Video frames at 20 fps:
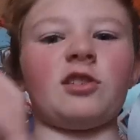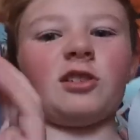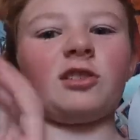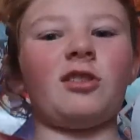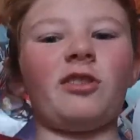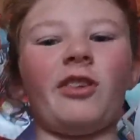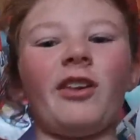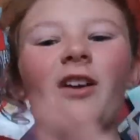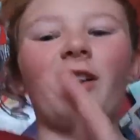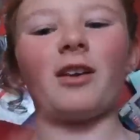Jet.
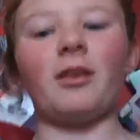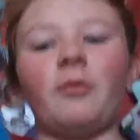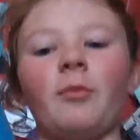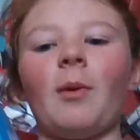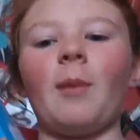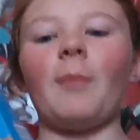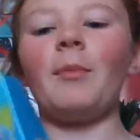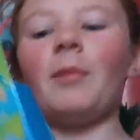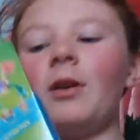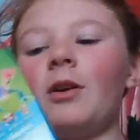See, I can
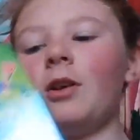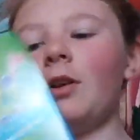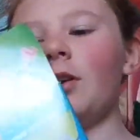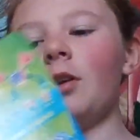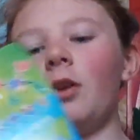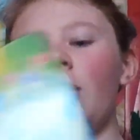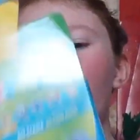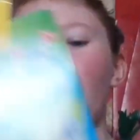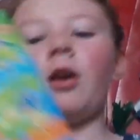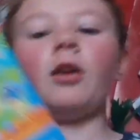remember.
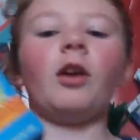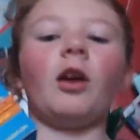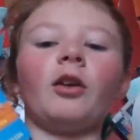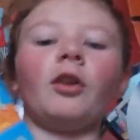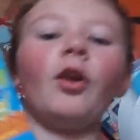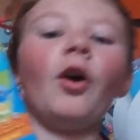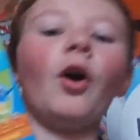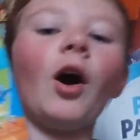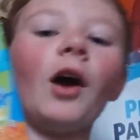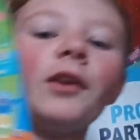I
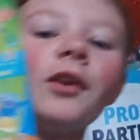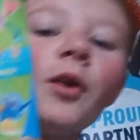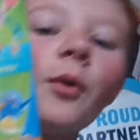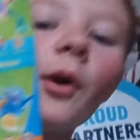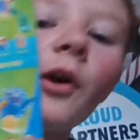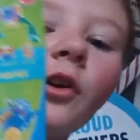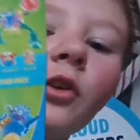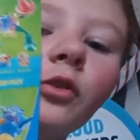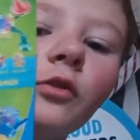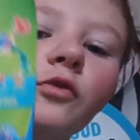know
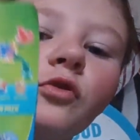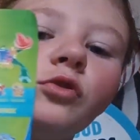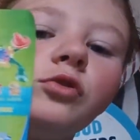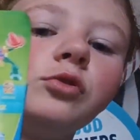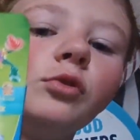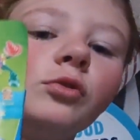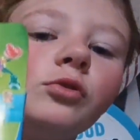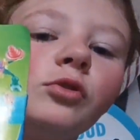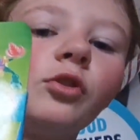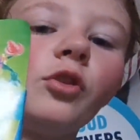I could have
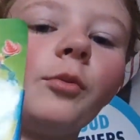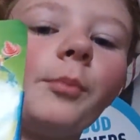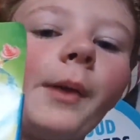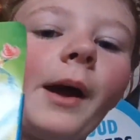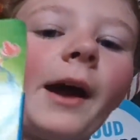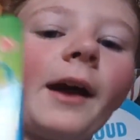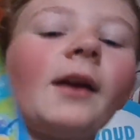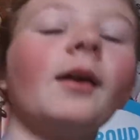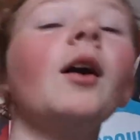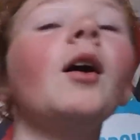just looked at the
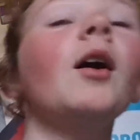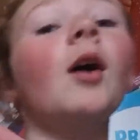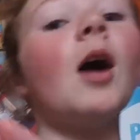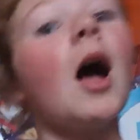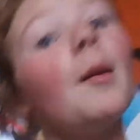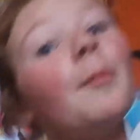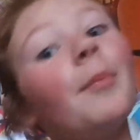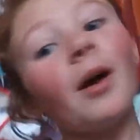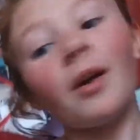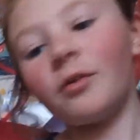back.
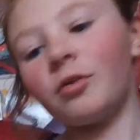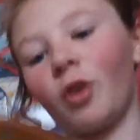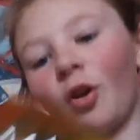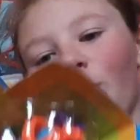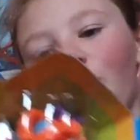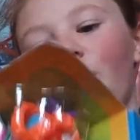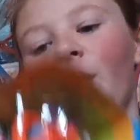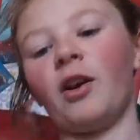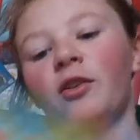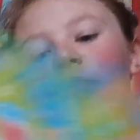But trust me,